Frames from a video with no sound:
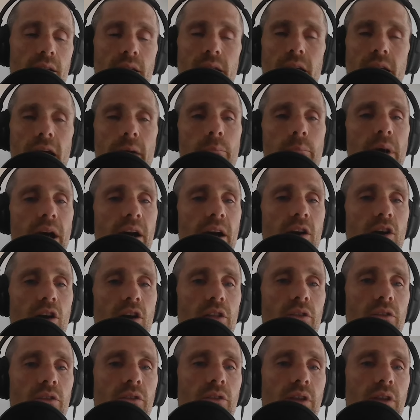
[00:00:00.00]
got back
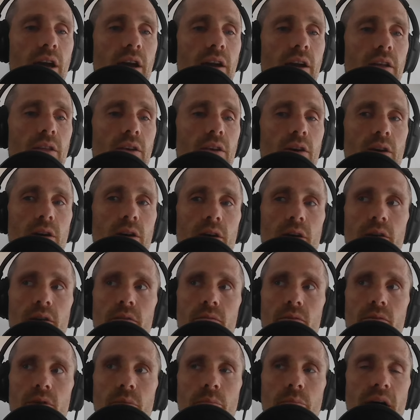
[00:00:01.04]
on kind of
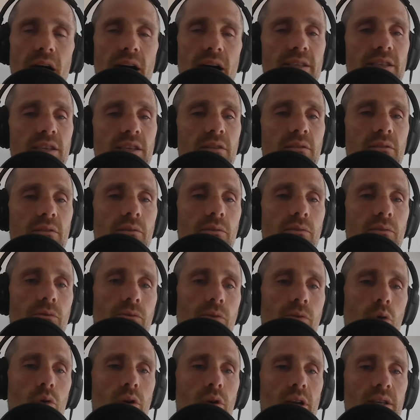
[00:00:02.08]
the the positive
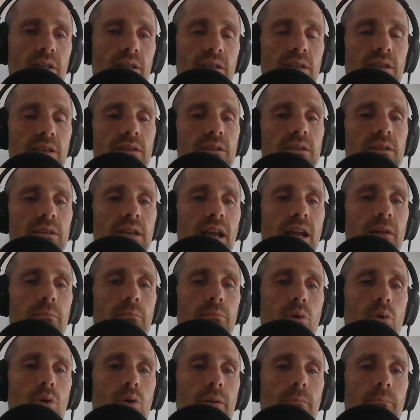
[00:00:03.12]
focus
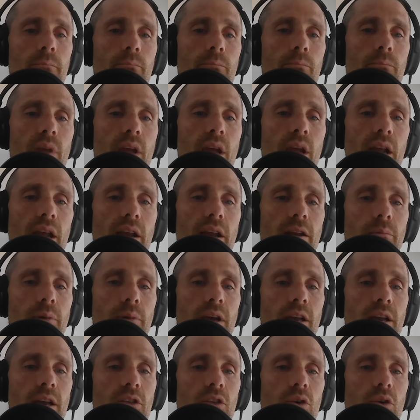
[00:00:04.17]
standpoint and ended up
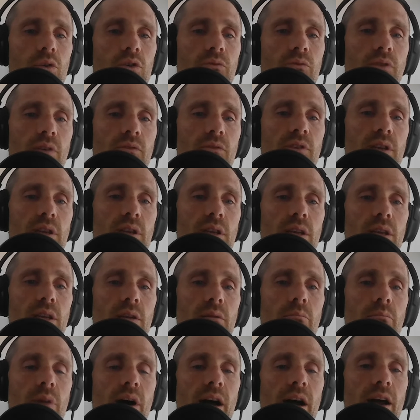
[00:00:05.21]
hitting those
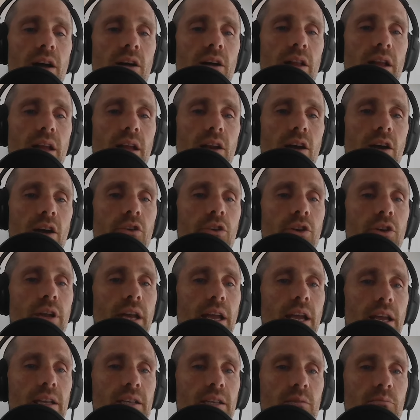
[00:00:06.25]
50 mile and
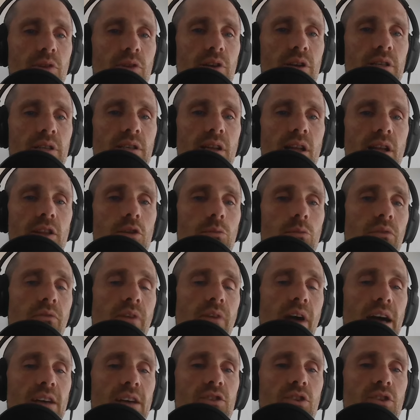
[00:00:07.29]
100k splits a little bit
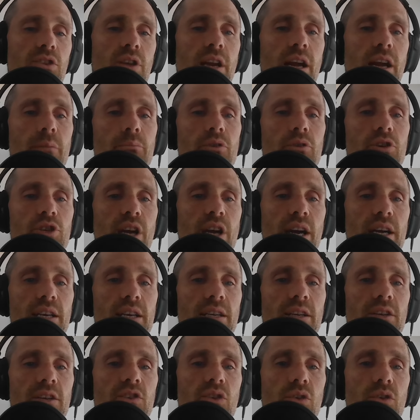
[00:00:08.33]
faster than I
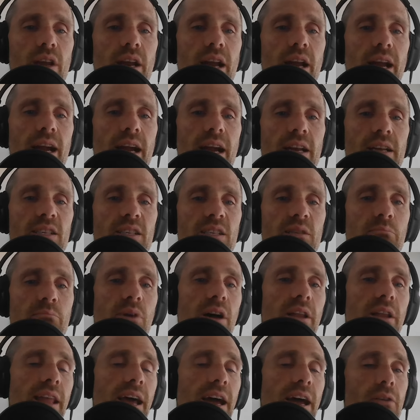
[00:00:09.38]
projected. So then I kind of
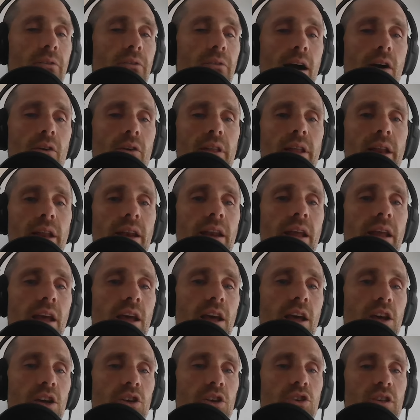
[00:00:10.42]
spun that around. And then
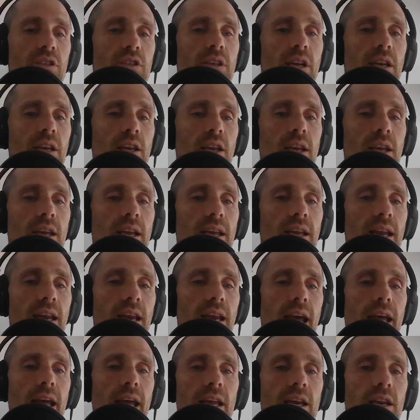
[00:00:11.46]
just like it can get
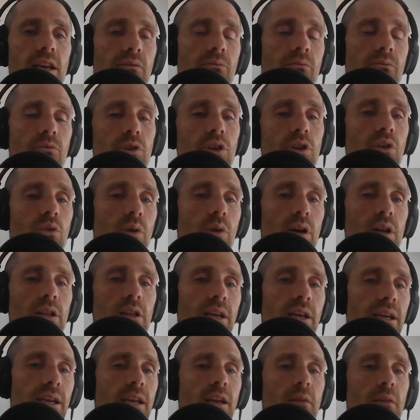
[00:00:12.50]
negative really
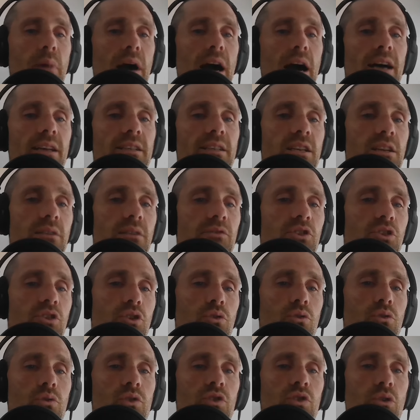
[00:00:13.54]
quickly, it can get positive
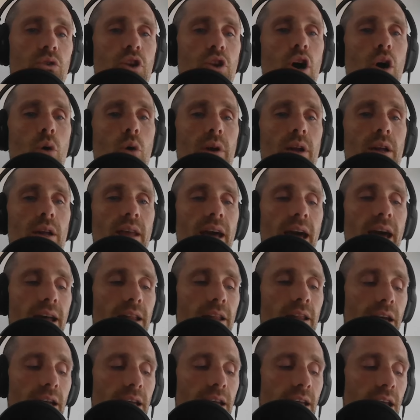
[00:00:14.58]
too. So knowing
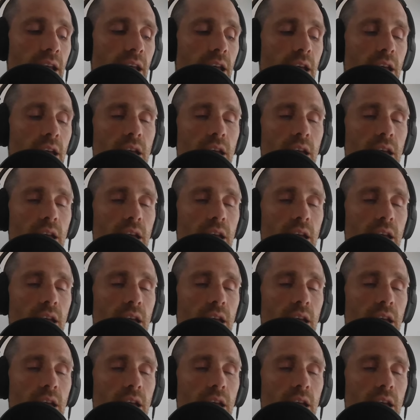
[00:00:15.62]
that, like,